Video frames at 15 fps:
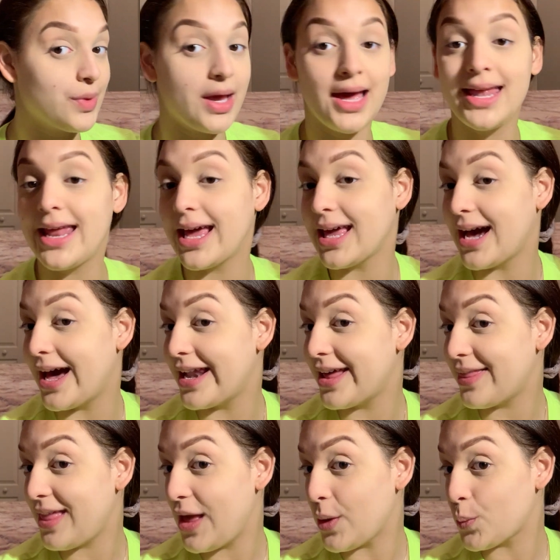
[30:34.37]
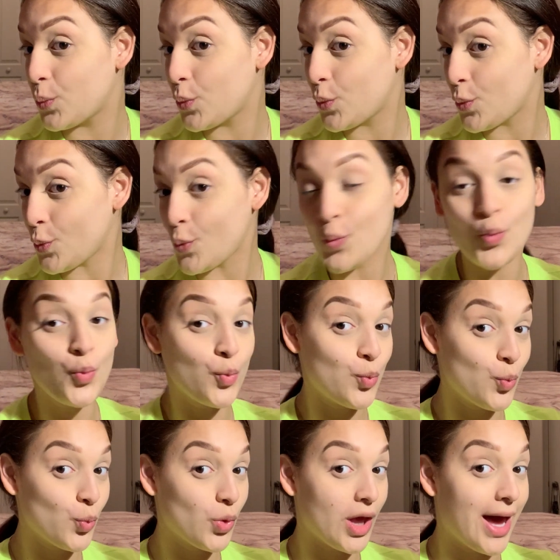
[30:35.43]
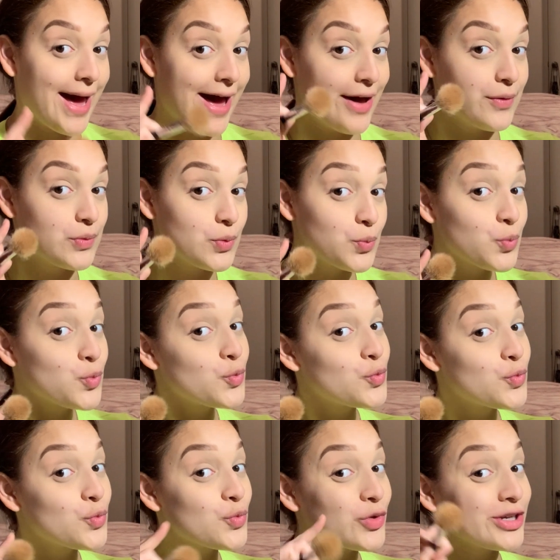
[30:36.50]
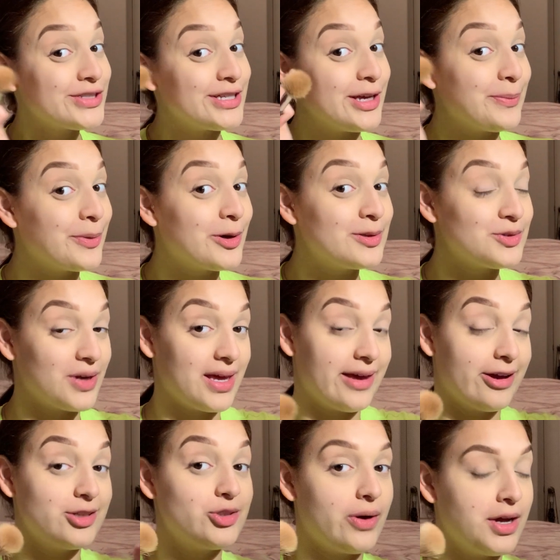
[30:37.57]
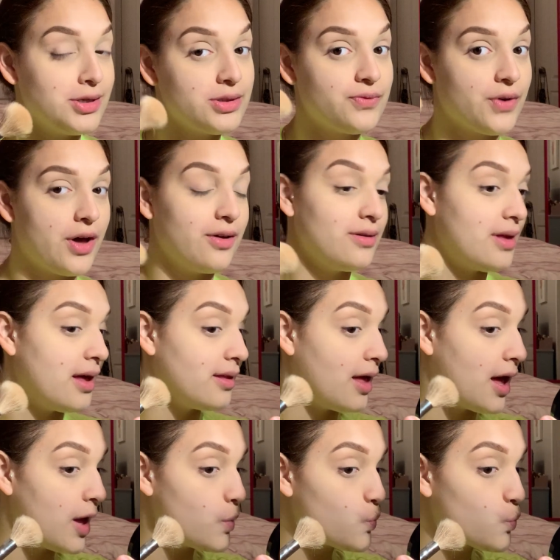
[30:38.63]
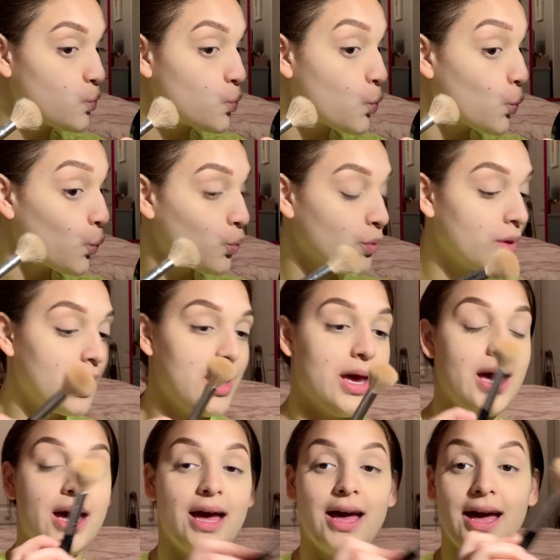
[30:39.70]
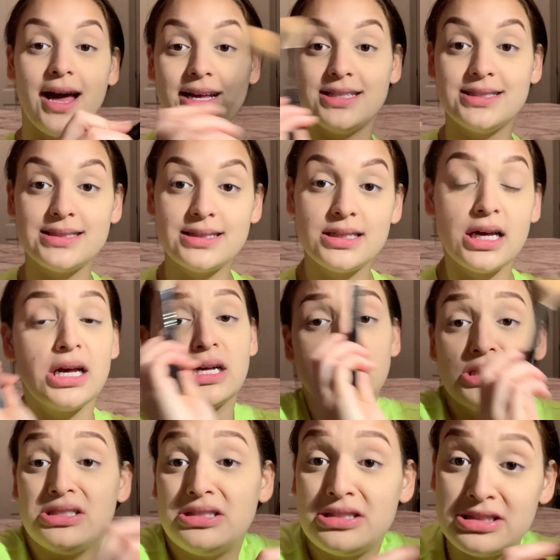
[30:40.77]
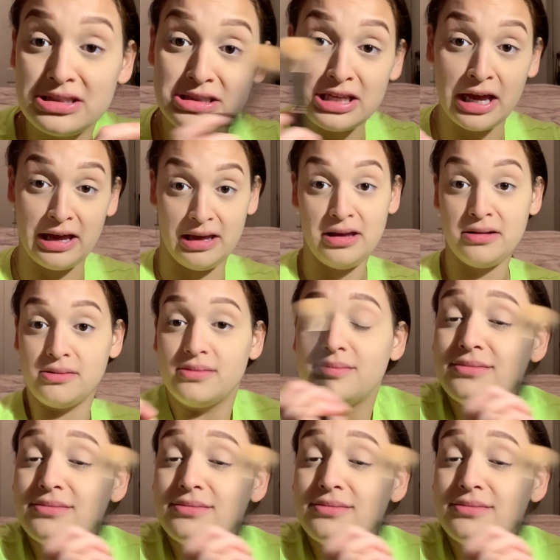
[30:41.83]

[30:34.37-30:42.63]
and I kind of like have cheekbones right here, so I just follow that line. I tap,